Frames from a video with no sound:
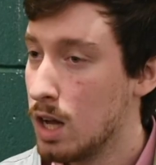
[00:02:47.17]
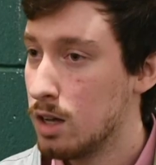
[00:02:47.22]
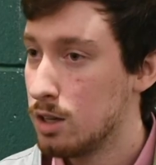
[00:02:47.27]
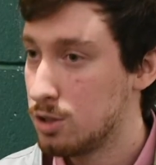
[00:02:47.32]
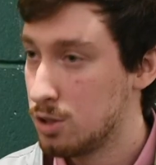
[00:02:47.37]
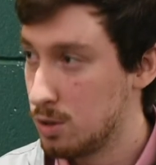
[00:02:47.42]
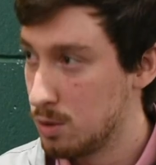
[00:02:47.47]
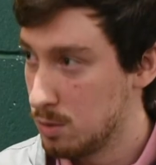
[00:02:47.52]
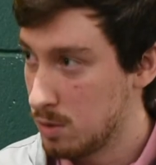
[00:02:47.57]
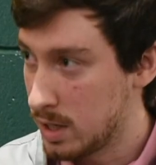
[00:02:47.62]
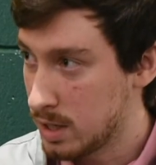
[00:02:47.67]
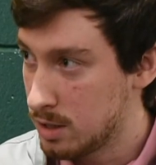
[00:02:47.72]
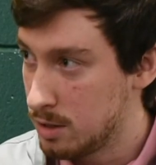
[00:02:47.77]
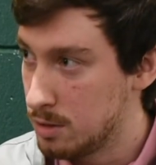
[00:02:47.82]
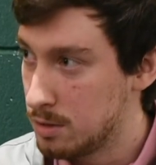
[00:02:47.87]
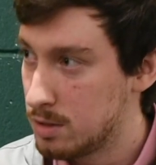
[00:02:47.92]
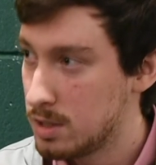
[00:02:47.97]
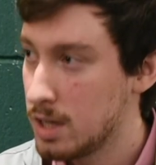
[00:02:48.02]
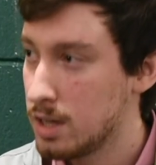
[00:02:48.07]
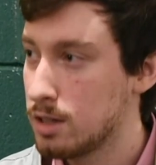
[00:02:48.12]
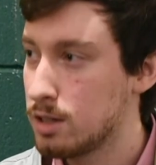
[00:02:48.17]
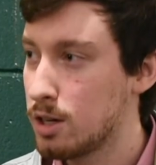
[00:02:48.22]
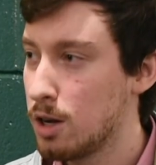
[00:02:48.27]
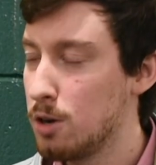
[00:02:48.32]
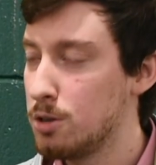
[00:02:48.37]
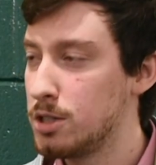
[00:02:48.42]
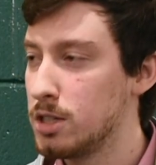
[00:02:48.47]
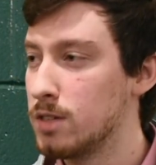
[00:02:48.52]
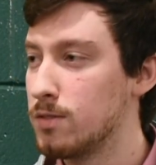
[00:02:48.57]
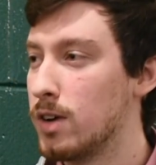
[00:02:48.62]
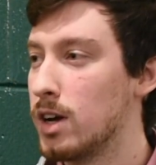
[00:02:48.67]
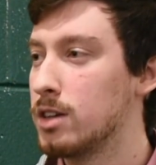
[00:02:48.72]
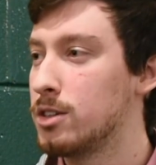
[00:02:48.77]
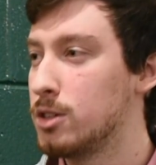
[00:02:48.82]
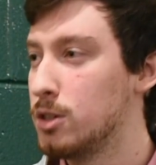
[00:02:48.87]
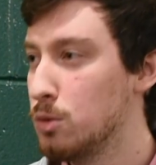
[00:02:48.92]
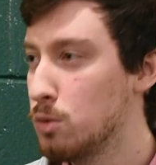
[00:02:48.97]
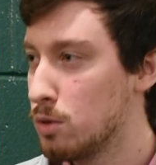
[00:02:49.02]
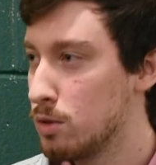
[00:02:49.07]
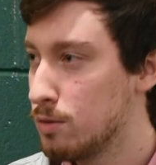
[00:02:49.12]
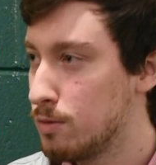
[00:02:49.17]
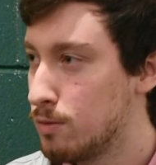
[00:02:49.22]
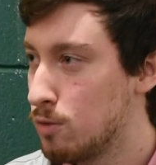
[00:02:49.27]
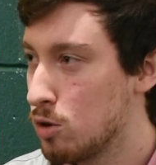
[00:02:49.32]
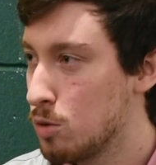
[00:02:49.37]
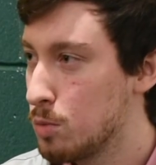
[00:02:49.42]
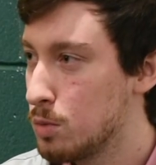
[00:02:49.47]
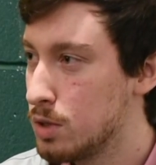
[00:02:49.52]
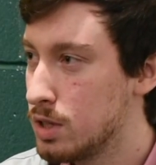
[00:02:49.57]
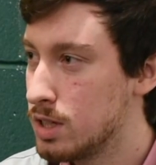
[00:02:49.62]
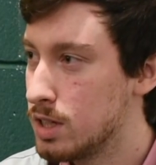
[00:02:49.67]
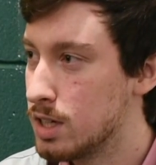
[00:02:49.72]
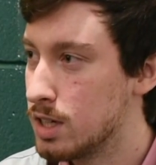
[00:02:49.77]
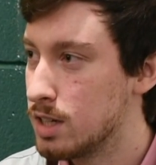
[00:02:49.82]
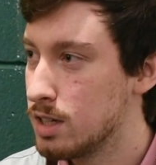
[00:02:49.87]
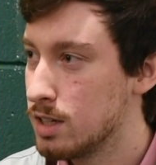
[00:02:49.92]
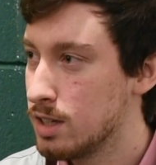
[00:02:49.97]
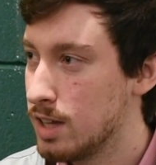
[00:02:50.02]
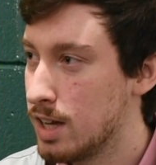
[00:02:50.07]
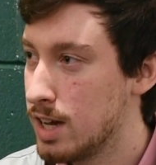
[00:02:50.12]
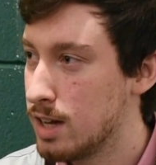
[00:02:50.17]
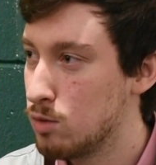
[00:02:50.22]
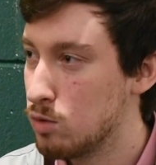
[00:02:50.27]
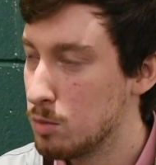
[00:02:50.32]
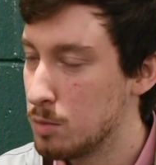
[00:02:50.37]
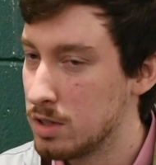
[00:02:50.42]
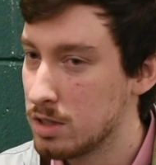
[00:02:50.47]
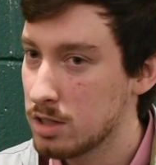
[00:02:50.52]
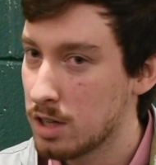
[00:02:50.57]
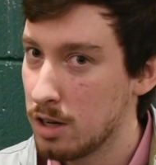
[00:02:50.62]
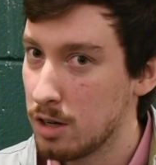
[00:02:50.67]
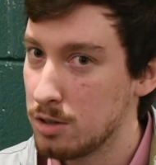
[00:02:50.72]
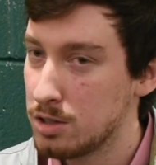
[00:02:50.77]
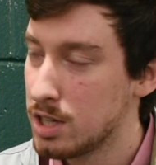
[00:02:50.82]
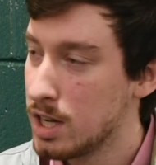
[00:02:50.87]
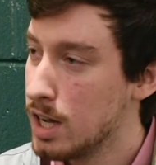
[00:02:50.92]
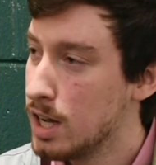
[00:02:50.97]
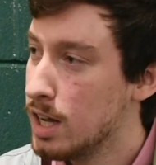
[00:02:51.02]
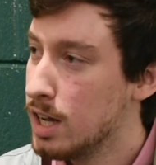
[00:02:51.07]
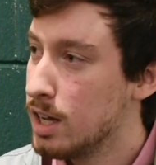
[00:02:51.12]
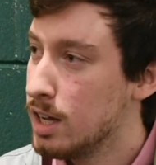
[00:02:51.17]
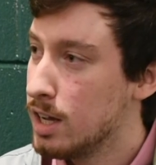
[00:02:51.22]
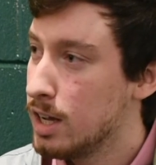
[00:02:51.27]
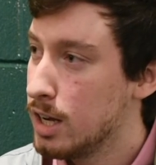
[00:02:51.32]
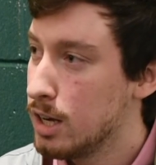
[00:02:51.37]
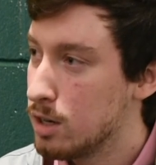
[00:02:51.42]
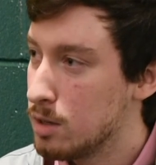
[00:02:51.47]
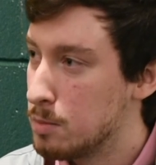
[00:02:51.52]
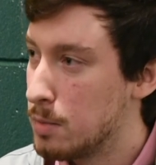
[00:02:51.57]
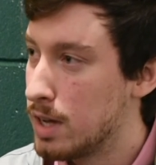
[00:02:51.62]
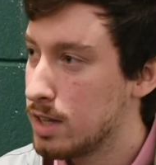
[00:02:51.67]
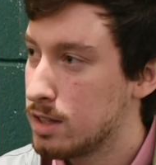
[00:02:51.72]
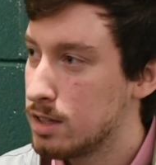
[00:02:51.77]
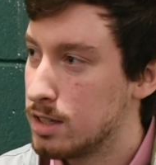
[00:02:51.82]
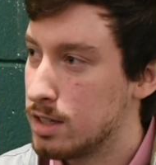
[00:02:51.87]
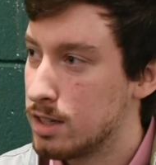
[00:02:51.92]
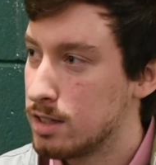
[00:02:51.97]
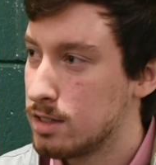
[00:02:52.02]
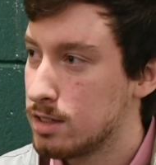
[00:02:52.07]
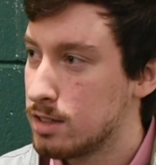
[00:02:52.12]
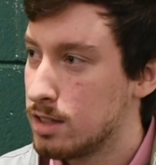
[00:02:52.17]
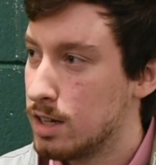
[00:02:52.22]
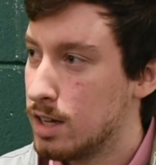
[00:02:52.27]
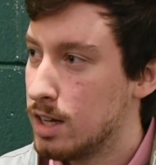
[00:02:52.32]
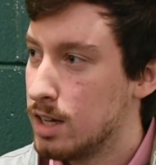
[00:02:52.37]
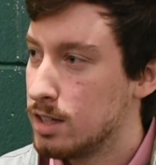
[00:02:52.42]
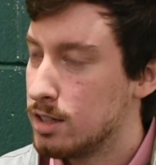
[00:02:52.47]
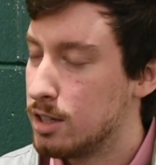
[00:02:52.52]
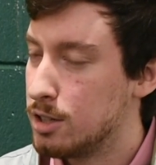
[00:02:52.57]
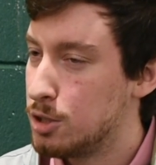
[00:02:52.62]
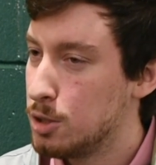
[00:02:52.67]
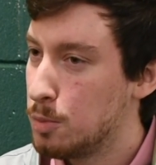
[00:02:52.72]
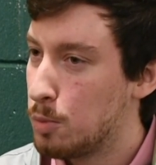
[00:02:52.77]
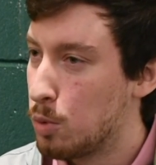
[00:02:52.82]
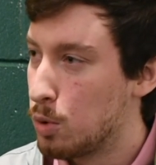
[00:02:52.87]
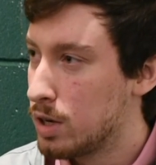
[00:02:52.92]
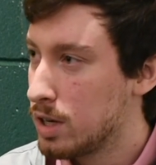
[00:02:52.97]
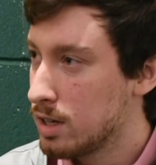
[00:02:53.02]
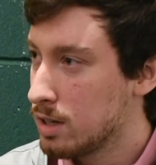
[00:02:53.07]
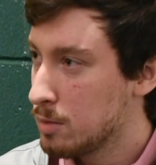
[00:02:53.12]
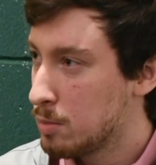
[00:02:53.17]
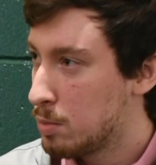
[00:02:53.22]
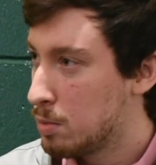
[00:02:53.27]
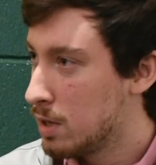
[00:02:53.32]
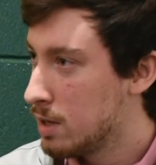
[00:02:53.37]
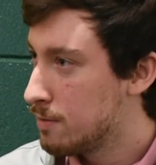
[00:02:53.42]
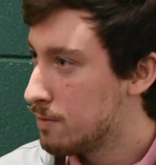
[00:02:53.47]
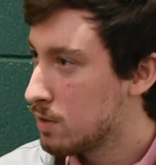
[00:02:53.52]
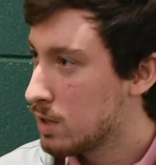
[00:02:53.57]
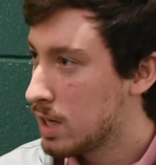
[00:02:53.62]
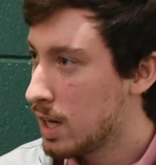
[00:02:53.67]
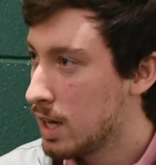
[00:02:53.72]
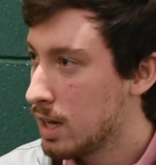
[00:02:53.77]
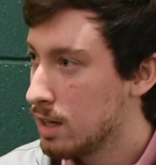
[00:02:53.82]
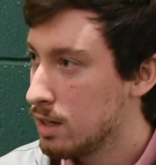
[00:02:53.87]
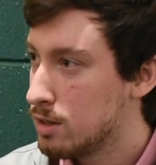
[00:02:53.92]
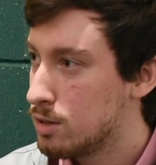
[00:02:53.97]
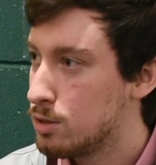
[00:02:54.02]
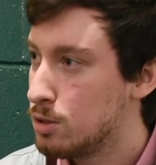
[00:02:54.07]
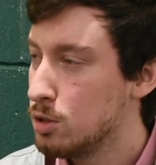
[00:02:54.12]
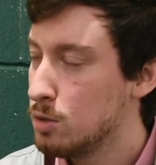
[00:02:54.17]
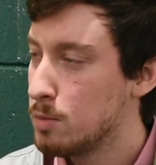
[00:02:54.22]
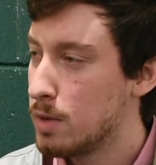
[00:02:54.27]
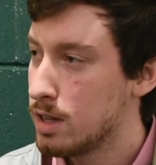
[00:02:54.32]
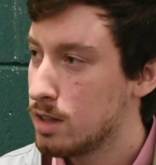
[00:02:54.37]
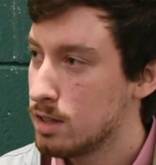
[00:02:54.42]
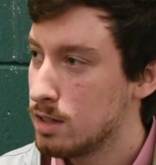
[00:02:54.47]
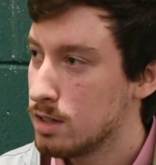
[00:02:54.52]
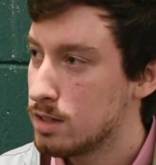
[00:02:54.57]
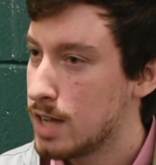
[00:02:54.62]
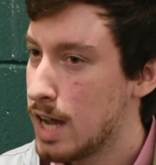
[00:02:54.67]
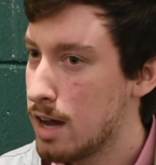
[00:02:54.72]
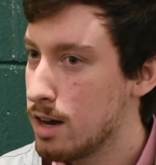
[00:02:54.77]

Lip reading: So like you said, coaching advice, you were formerly the head women's coach here at Methodist. Did you bring Play4Kay to Methodist?